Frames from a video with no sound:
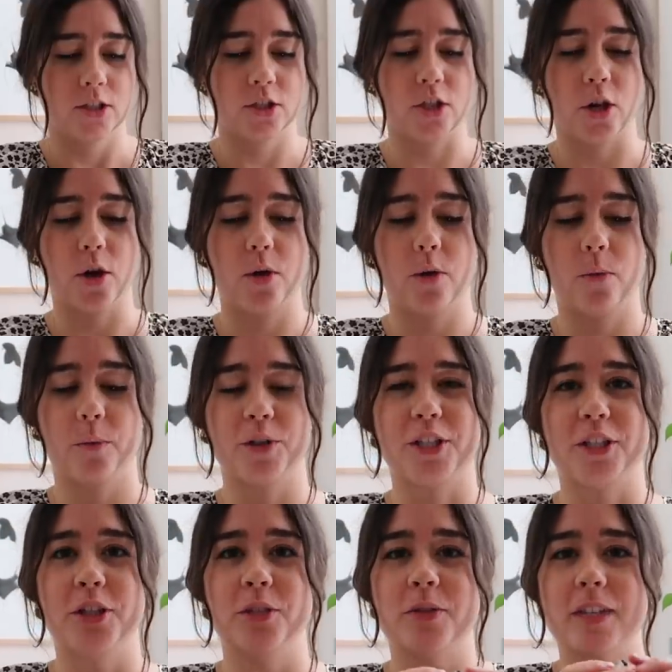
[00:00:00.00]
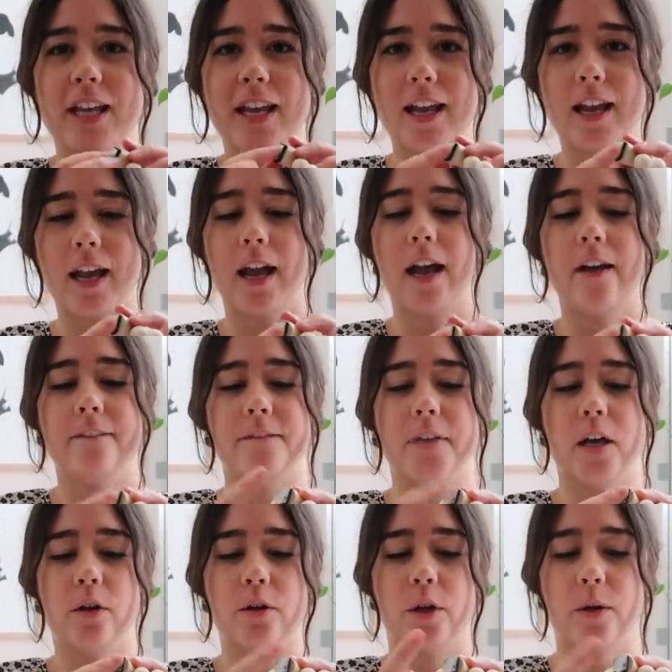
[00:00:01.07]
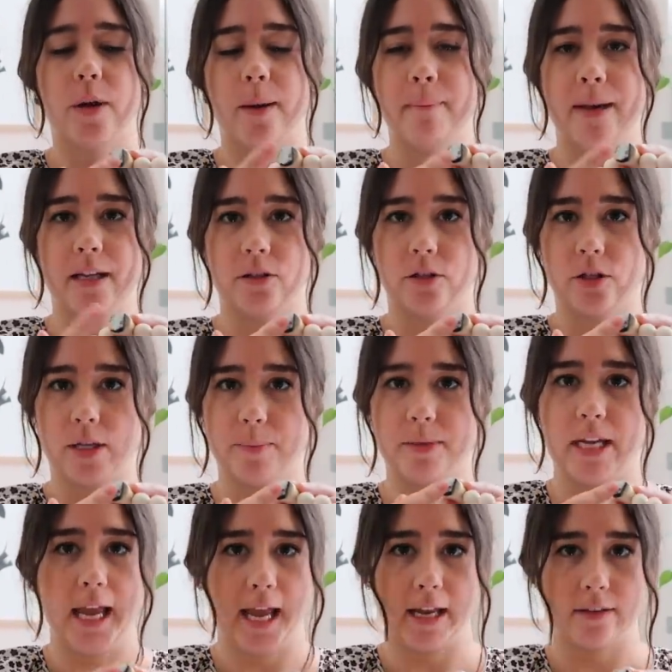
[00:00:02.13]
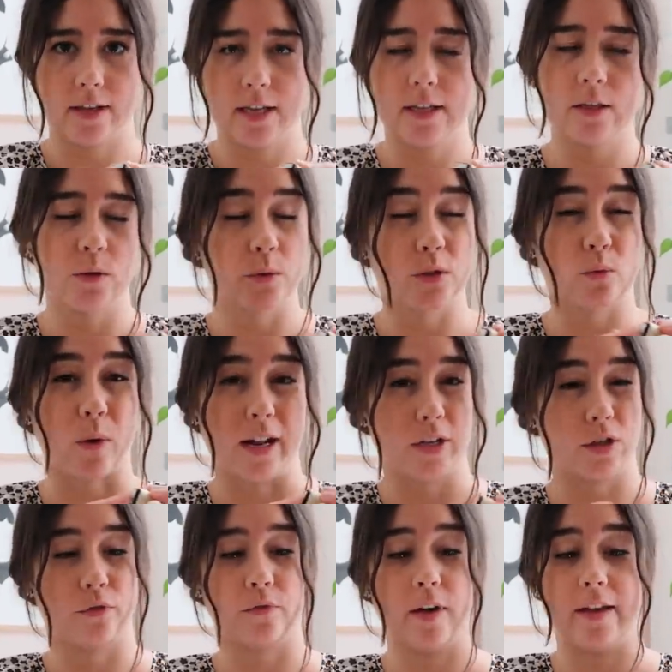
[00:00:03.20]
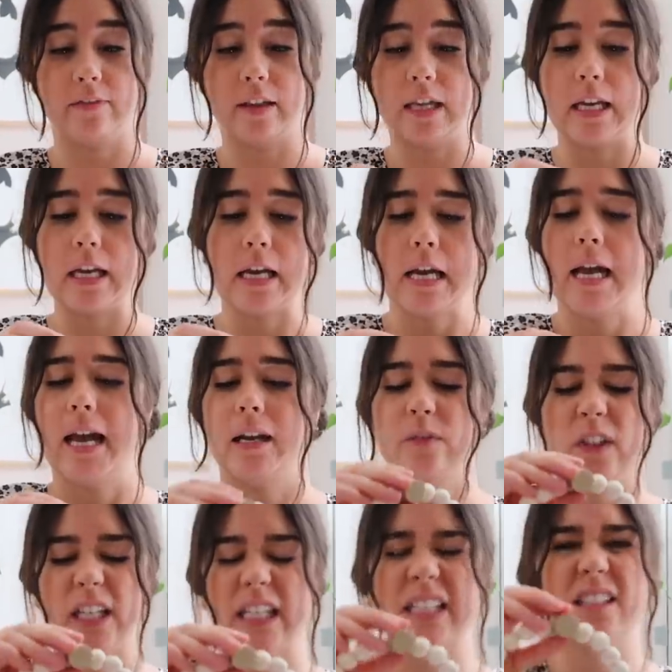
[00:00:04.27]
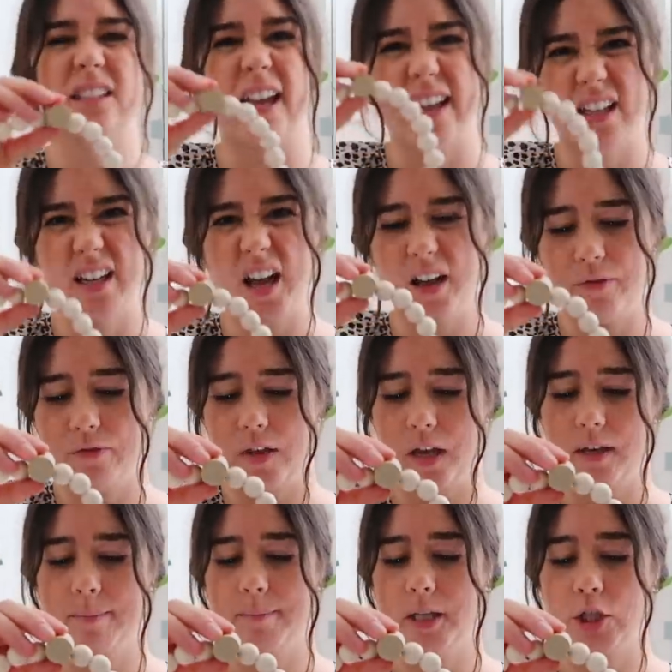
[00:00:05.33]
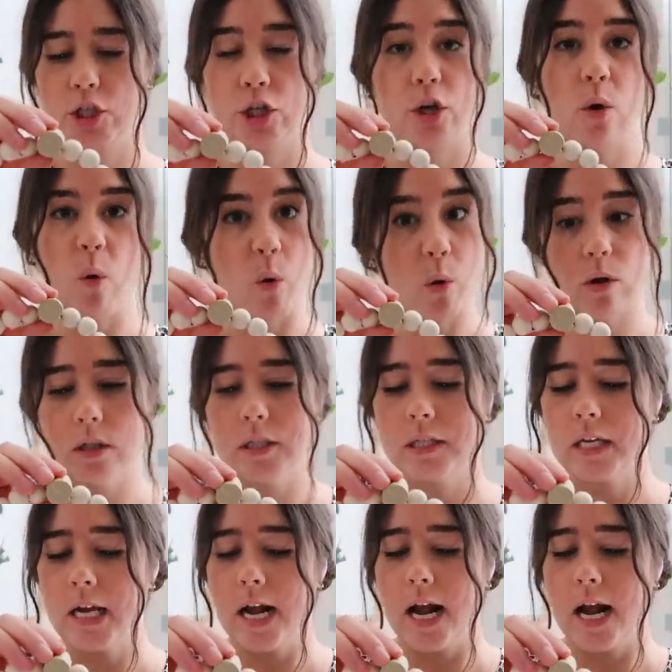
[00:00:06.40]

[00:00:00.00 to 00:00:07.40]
So we're just using a Velcro command strip to hang this, so it's renter friendly. I feel like it's light enough that it should hold.